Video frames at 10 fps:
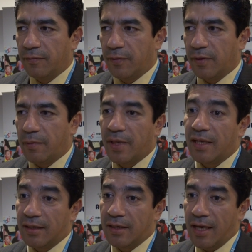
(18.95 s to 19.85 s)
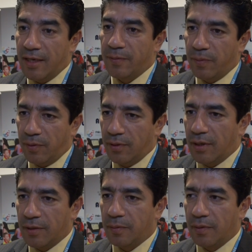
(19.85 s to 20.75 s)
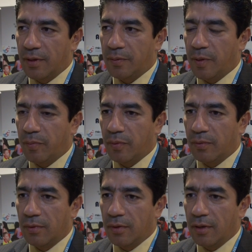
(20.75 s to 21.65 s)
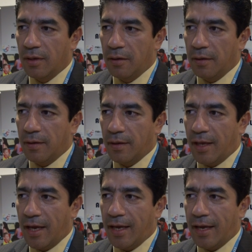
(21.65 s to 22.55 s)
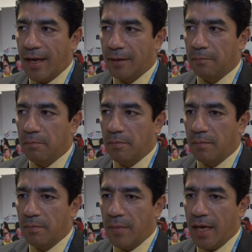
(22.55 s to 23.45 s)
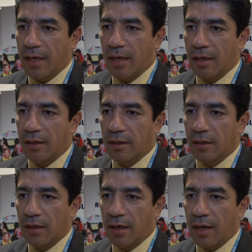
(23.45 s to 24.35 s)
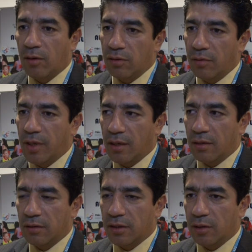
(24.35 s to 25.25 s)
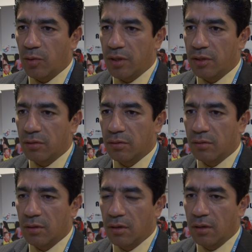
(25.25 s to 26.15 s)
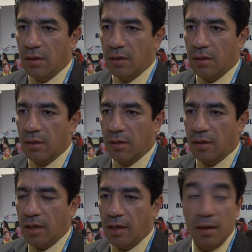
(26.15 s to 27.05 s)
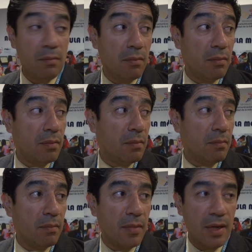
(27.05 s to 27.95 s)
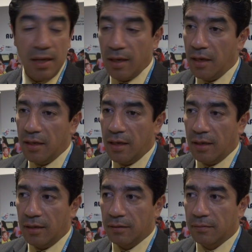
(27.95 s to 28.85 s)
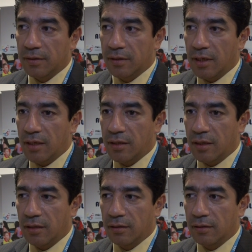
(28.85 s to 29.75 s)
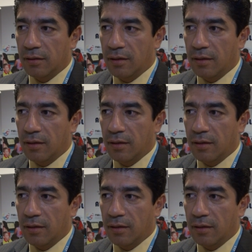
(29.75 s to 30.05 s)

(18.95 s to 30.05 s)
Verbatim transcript: for the better days for this, these people. They can make an economical situation, they may uh, change and